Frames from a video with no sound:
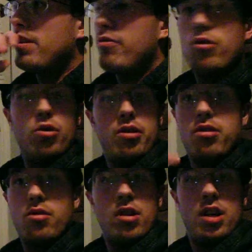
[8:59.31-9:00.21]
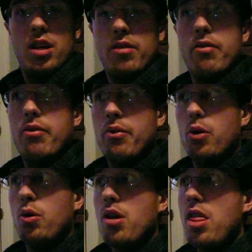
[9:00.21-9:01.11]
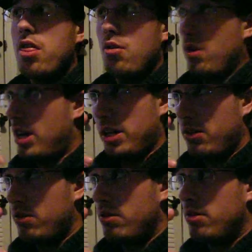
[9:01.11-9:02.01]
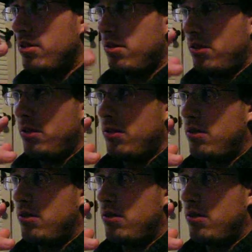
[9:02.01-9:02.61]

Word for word: full throttle, full throttle, throttle,